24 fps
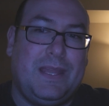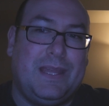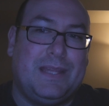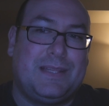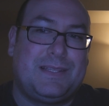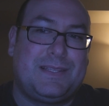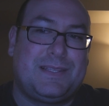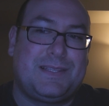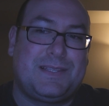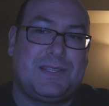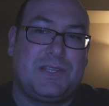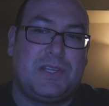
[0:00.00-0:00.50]

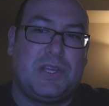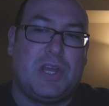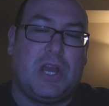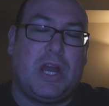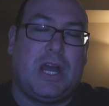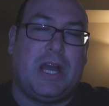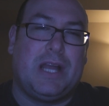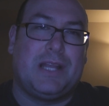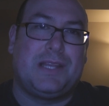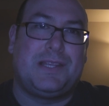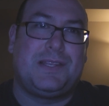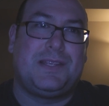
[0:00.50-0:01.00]
it's
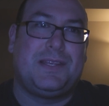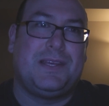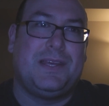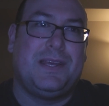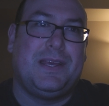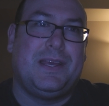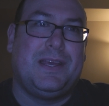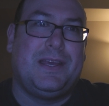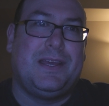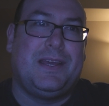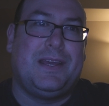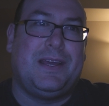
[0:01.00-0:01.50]
got
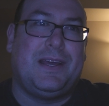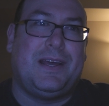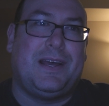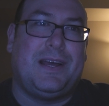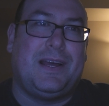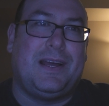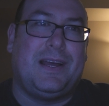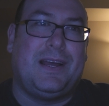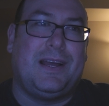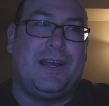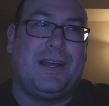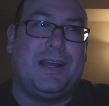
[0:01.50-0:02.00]

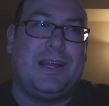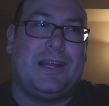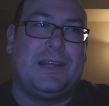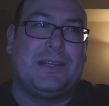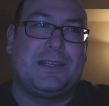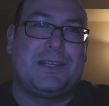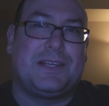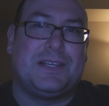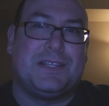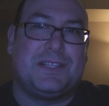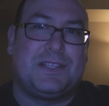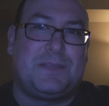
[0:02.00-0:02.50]

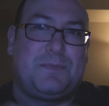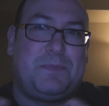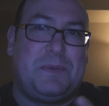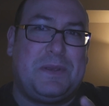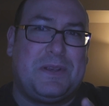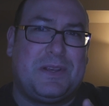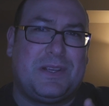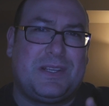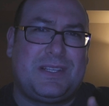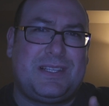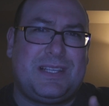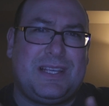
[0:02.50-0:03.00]
uh,
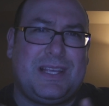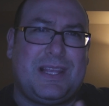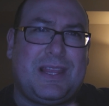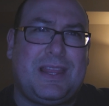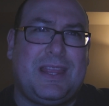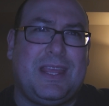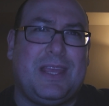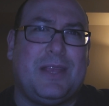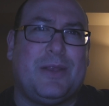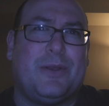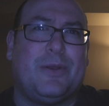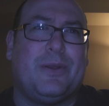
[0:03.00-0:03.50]
conspiracy
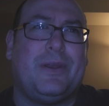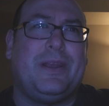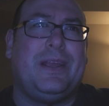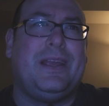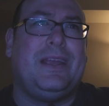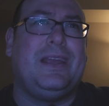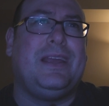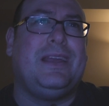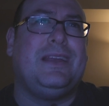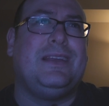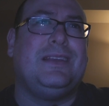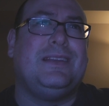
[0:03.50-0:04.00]

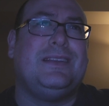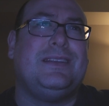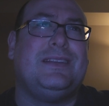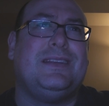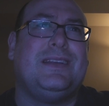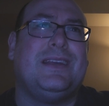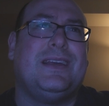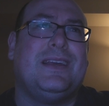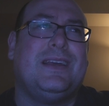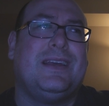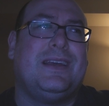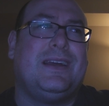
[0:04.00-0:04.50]

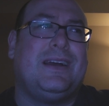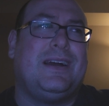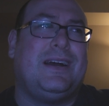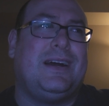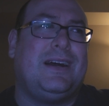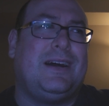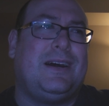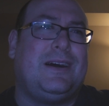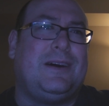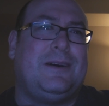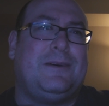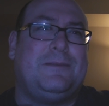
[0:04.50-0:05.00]
theory,
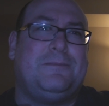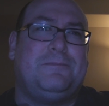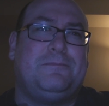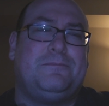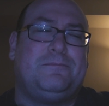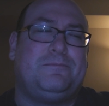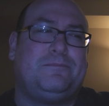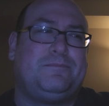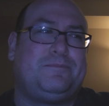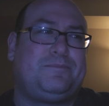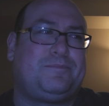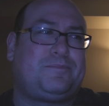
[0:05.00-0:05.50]

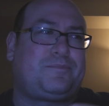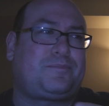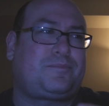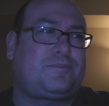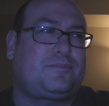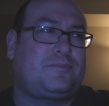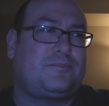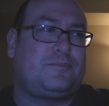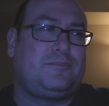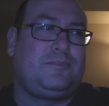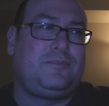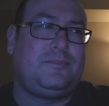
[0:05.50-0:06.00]
um,
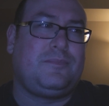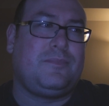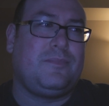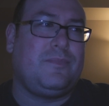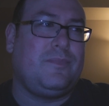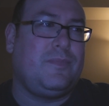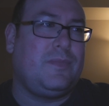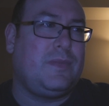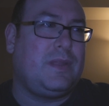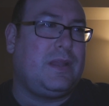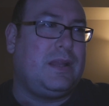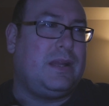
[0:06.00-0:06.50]

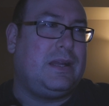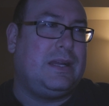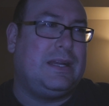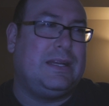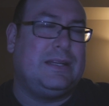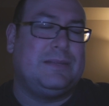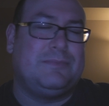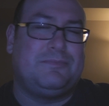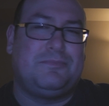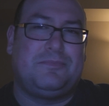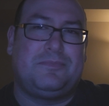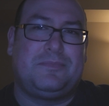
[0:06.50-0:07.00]

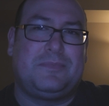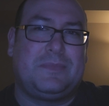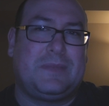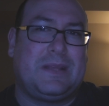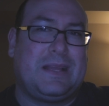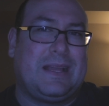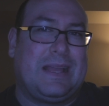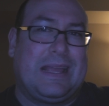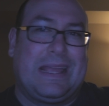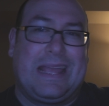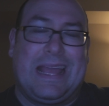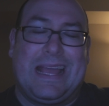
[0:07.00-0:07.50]
uh,
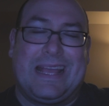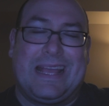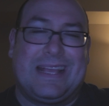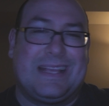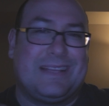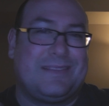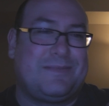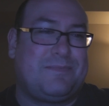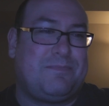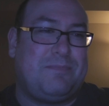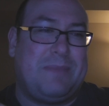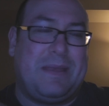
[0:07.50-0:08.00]
I
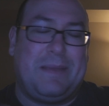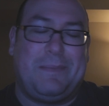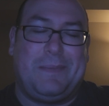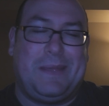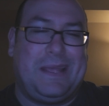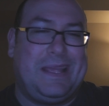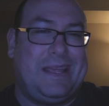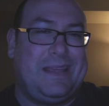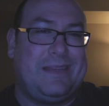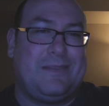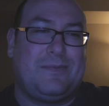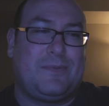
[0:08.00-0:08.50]
guess
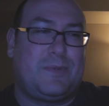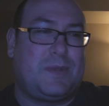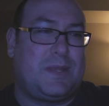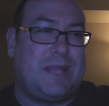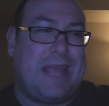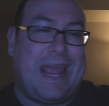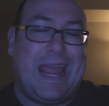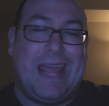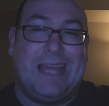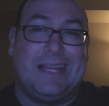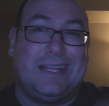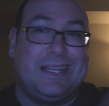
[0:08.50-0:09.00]
maybe
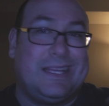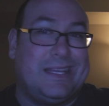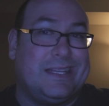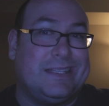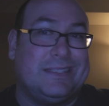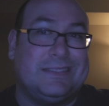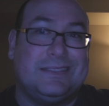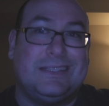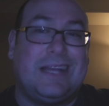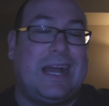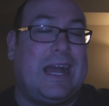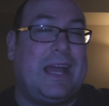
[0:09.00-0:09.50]

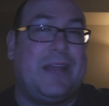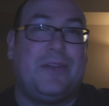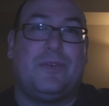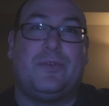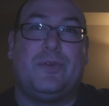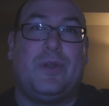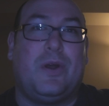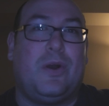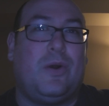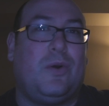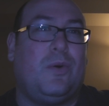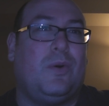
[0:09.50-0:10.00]
Alien, I
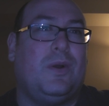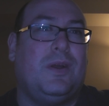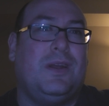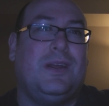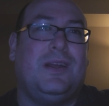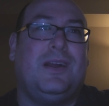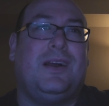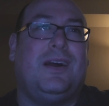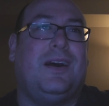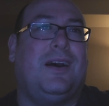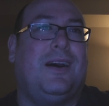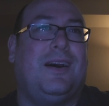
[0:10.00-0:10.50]
don't know.
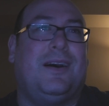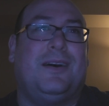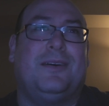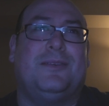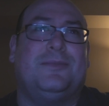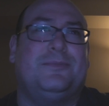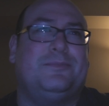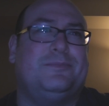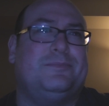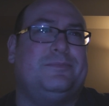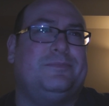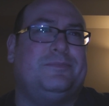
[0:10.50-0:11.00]

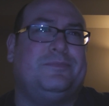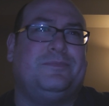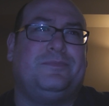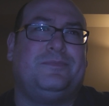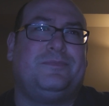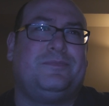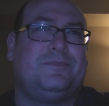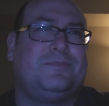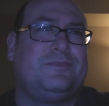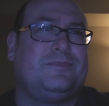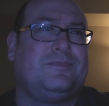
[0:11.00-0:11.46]
Um,